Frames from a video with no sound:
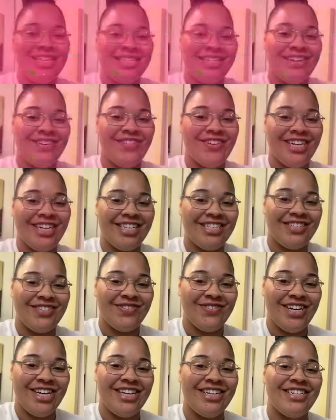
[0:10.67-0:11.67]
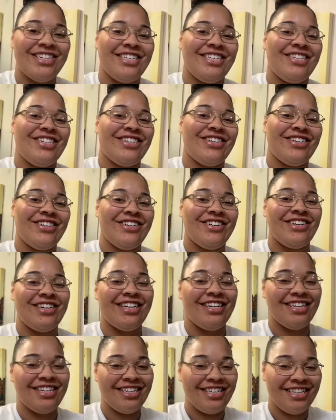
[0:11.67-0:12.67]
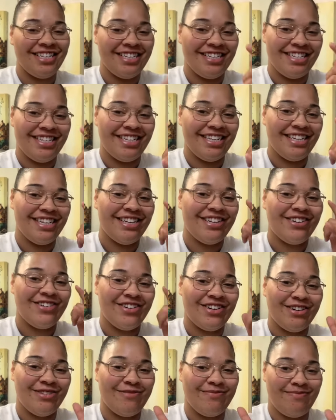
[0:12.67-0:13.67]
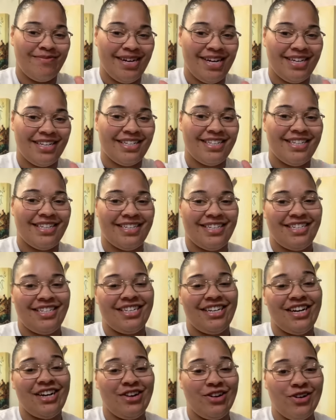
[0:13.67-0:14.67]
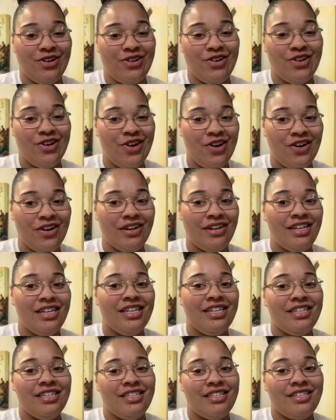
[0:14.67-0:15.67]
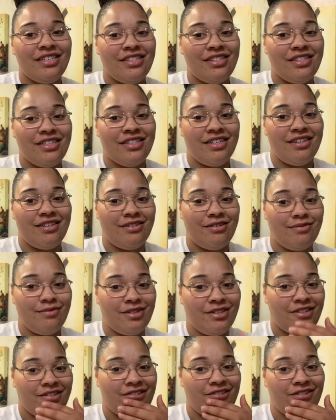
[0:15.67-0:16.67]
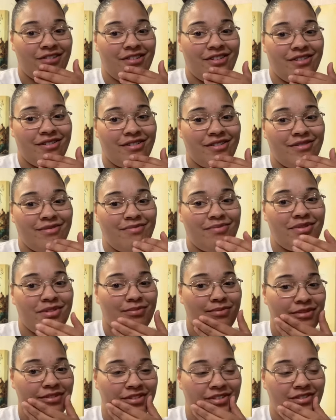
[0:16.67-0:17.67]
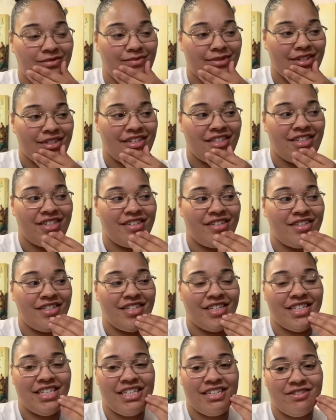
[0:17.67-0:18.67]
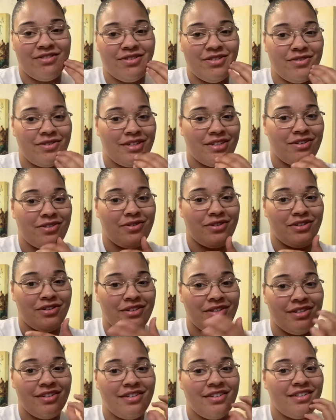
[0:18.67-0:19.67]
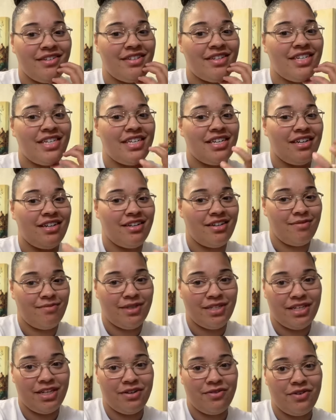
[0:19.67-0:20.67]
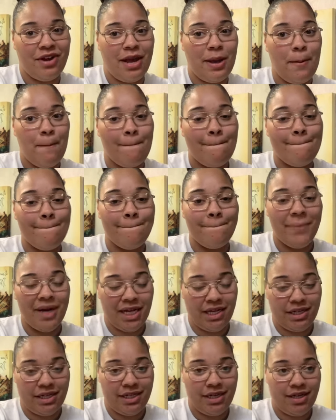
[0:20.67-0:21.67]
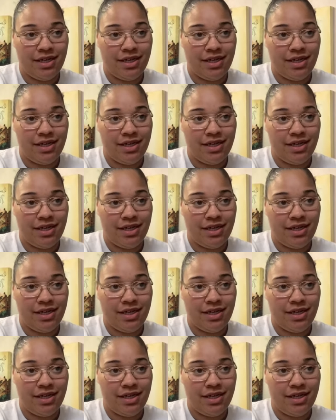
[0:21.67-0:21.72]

up what is swell it's your girl l you dig welcome back to the channel y'all um excuse the pimples on my chin i don't know what's going on gotta get my skin right but